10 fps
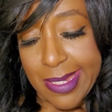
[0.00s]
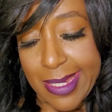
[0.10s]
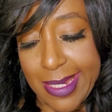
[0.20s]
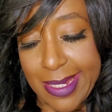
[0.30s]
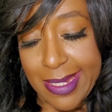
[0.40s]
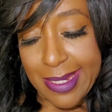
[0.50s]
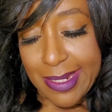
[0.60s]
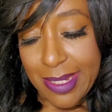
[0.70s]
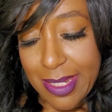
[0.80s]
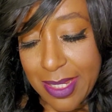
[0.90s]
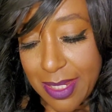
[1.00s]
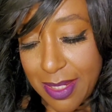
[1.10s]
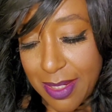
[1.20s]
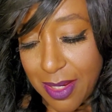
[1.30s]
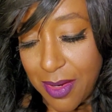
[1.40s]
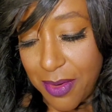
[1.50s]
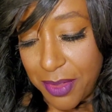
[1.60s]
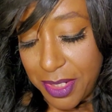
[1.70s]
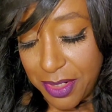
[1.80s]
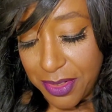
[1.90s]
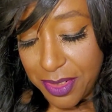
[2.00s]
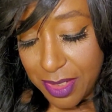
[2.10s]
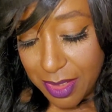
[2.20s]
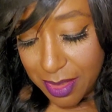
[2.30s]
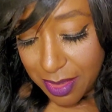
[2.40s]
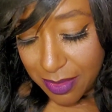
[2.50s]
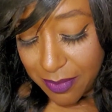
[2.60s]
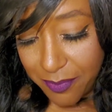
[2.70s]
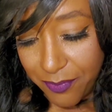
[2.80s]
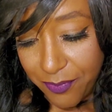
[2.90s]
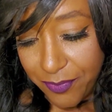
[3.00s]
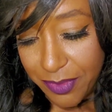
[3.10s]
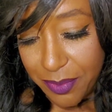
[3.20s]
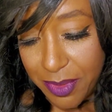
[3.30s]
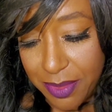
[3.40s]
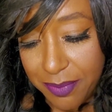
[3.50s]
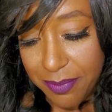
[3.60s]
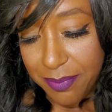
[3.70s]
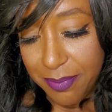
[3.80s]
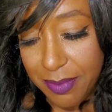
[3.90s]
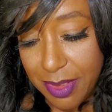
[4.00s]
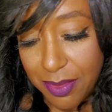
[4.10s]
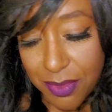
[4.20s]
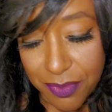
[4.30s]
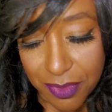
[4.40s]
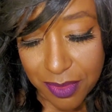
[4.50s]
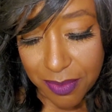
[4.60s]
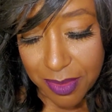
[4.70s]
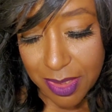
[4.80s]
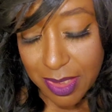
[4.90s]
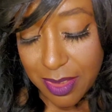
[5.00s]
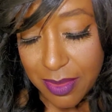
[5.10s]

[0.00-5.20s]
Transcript: And here's a, well, I don't know if you can read.